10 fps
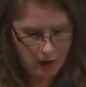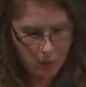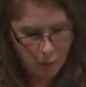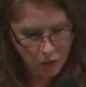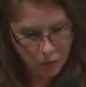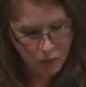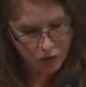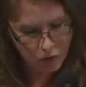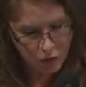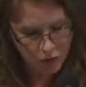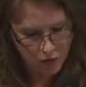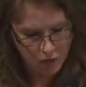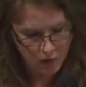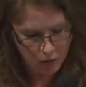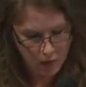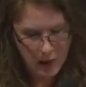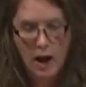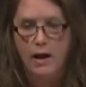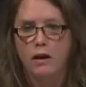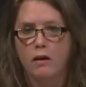Wordsworth, too, she thinks would
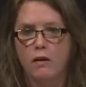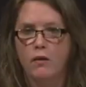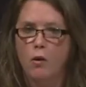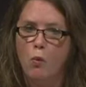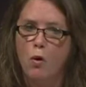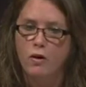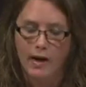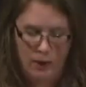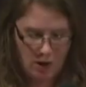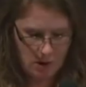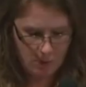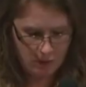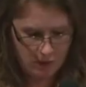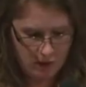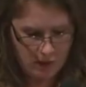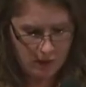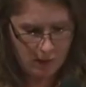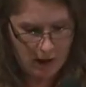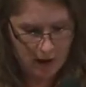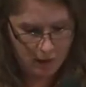like their worn-down humps, their
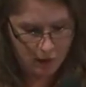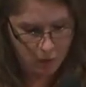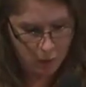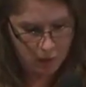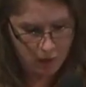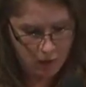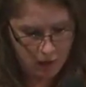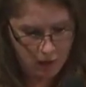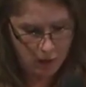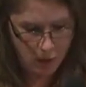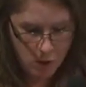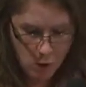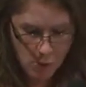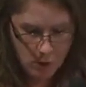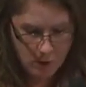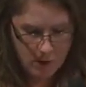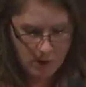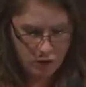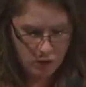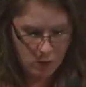pathless woods, the rowboats by the
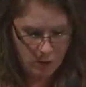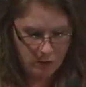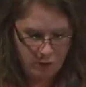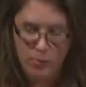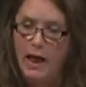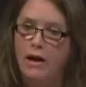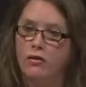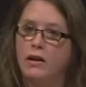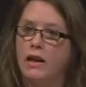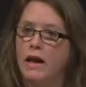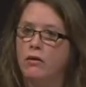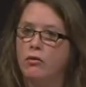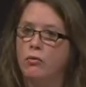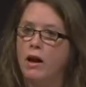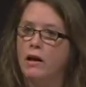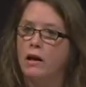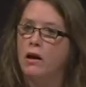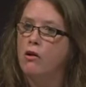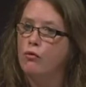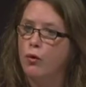shores of placid lakes ready
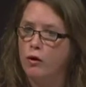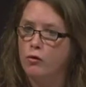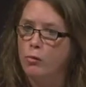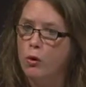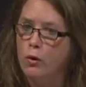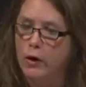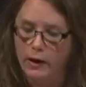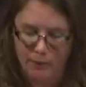for exploring.